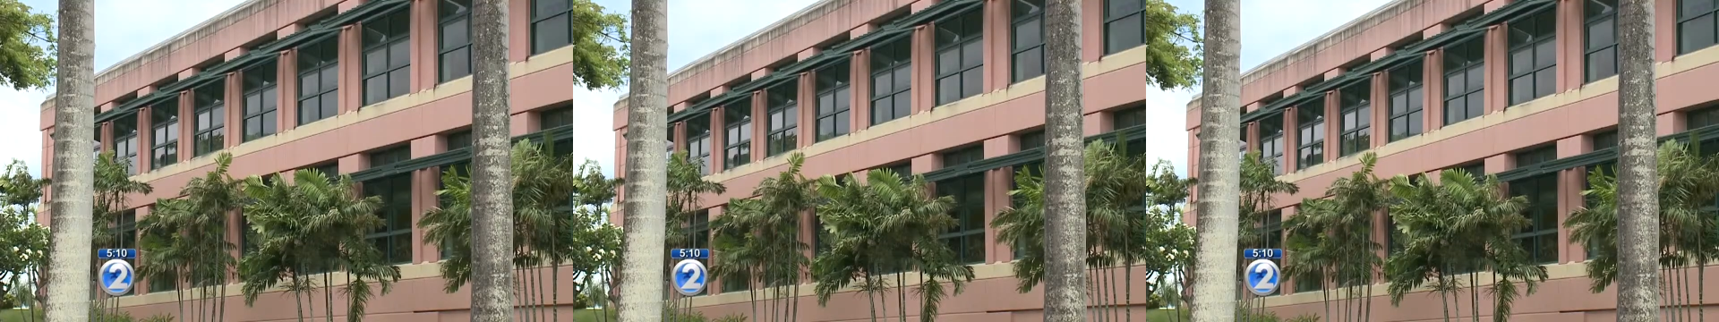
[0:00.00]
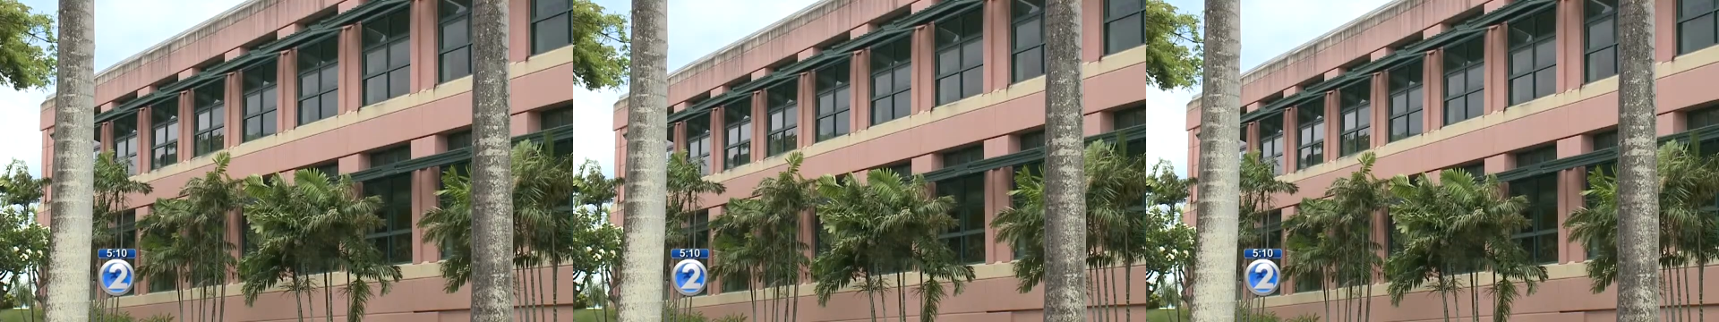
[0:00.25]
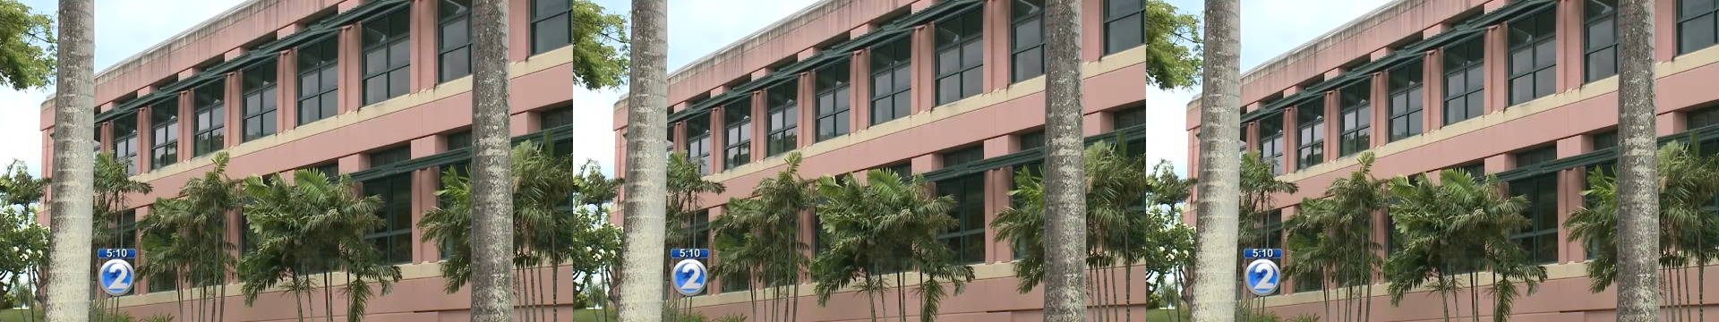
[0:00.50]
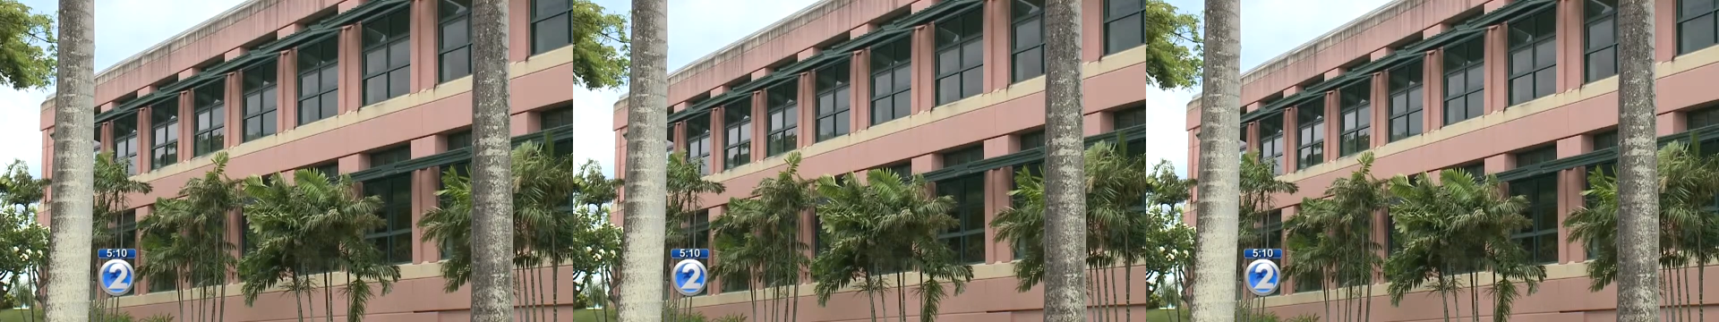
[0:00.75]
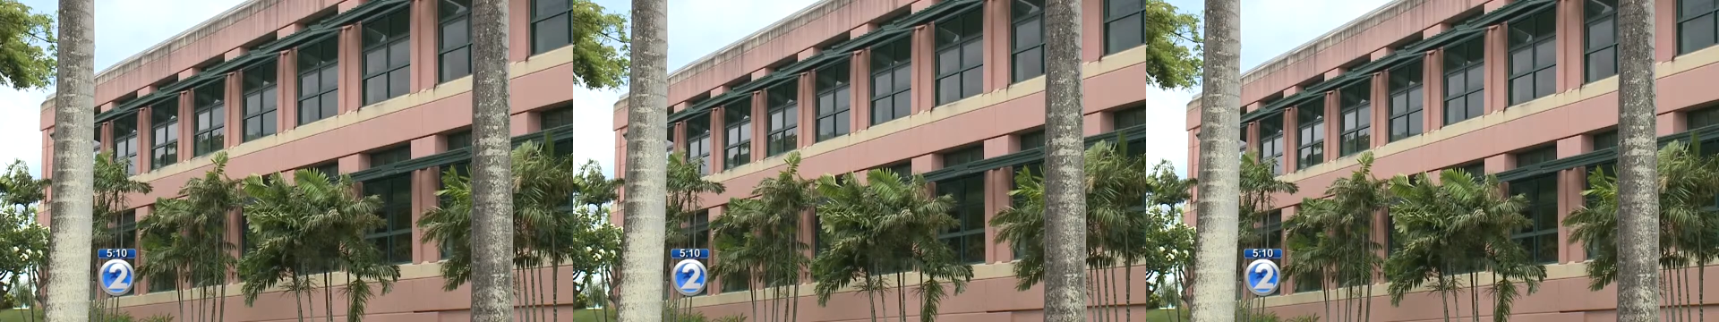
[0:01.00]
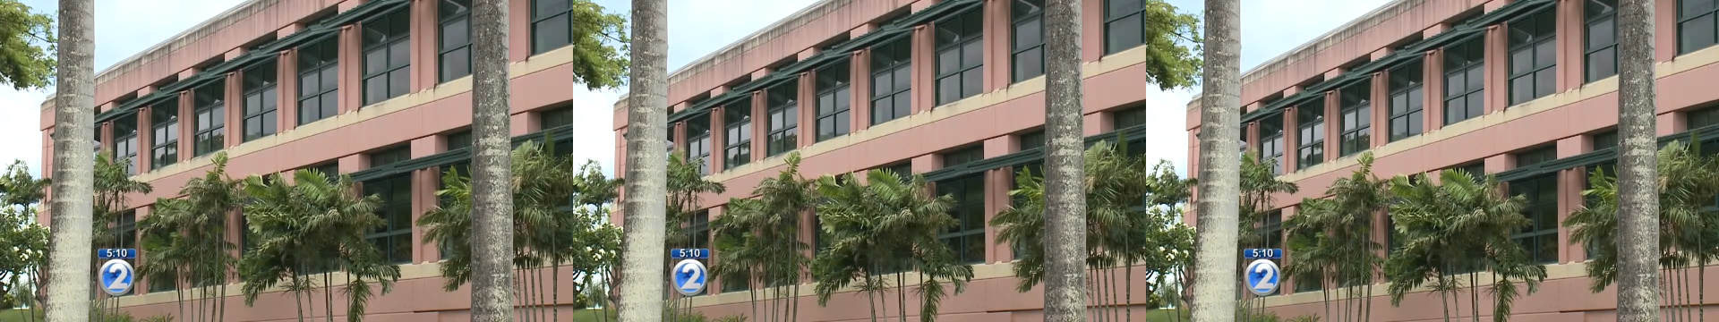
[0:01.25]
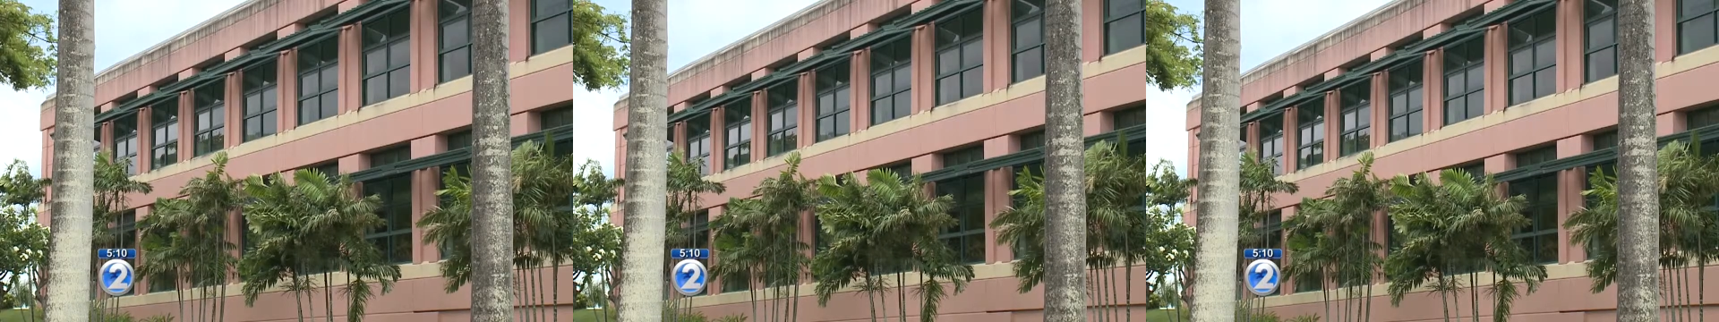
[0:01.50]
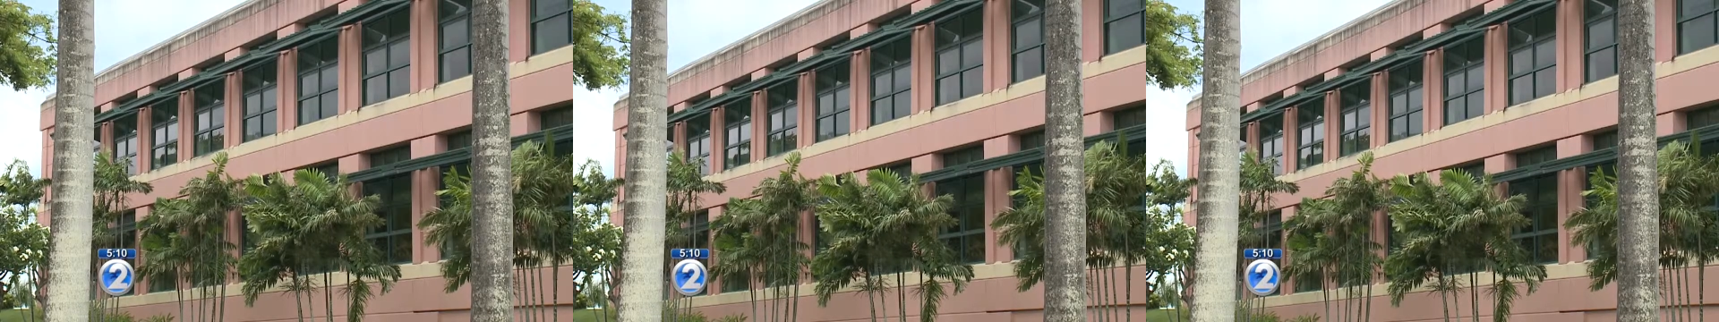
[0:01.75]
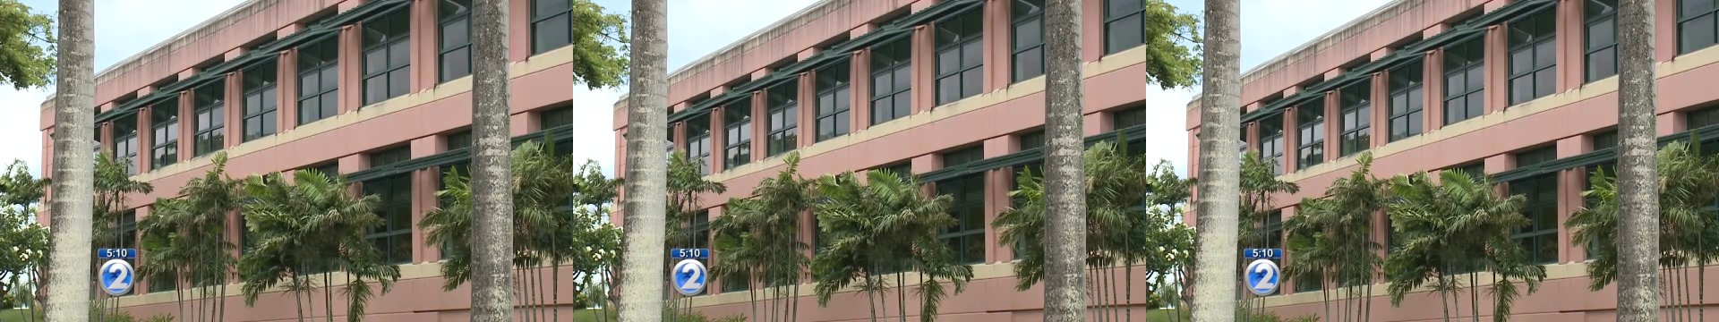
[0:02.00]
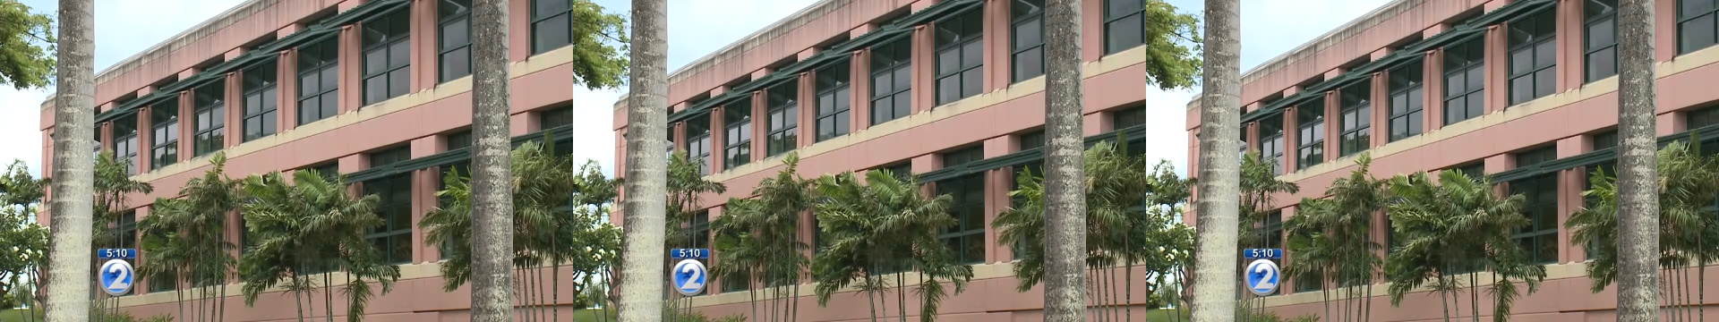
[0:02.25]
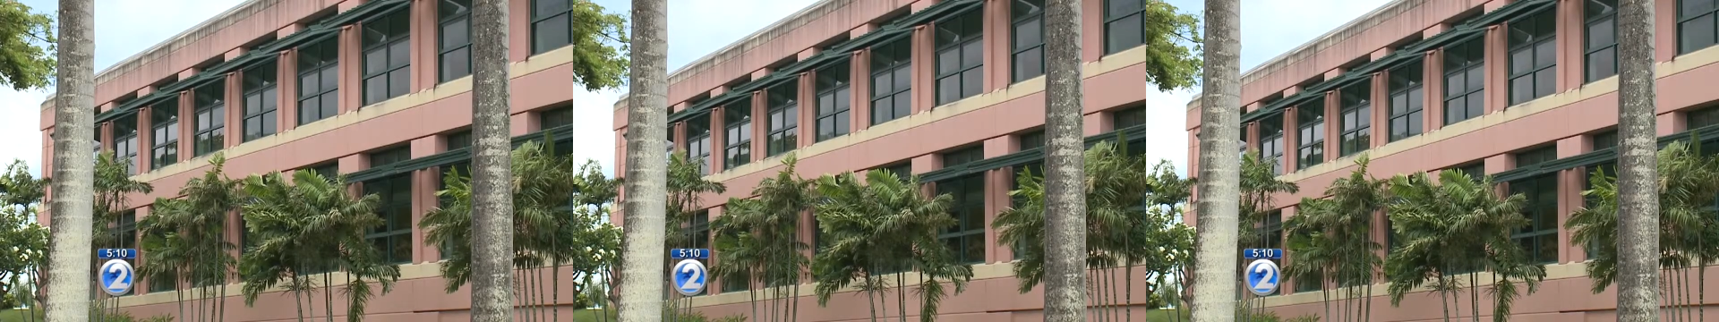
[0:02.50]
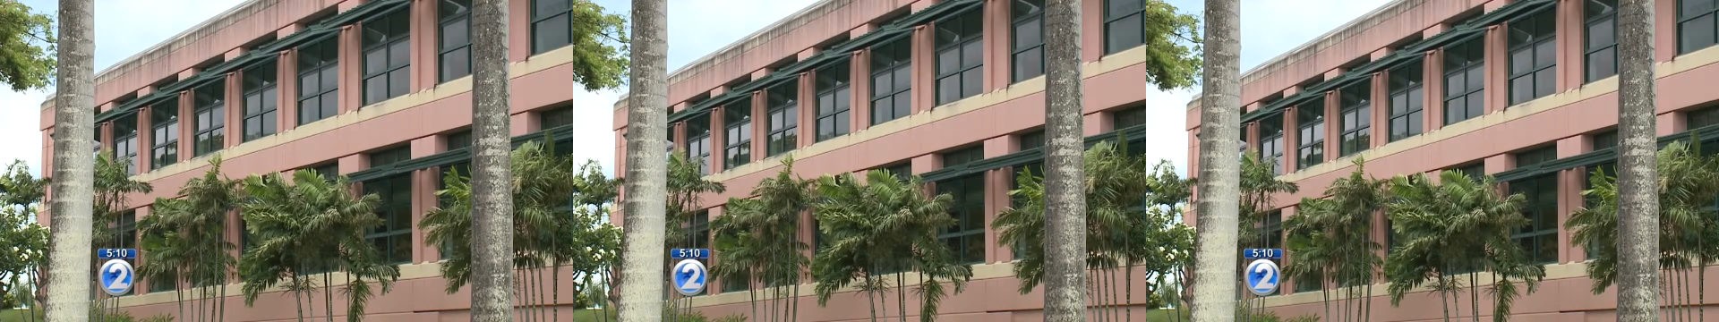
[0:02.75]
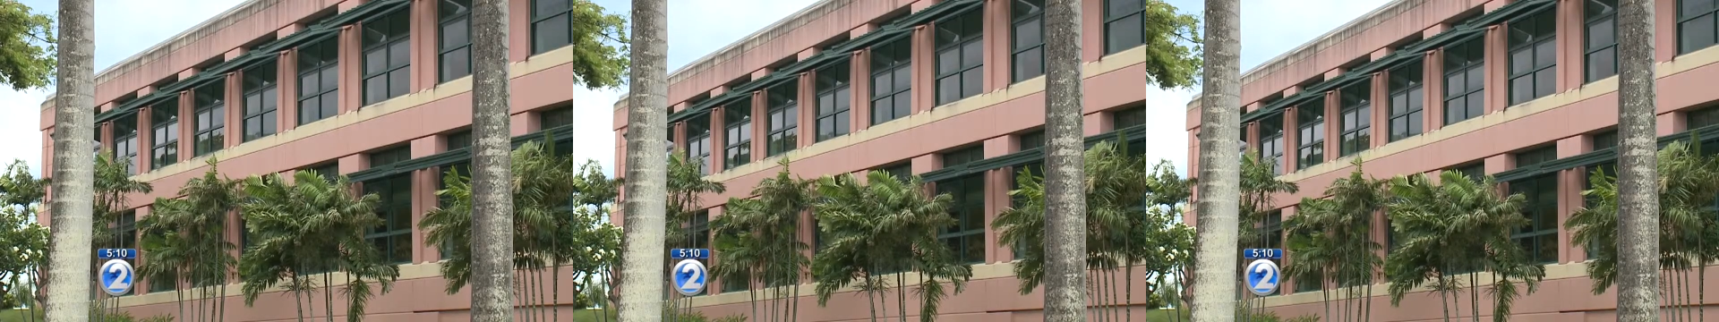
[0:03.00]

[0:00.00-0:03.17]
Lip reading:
[unreadable: no face in view]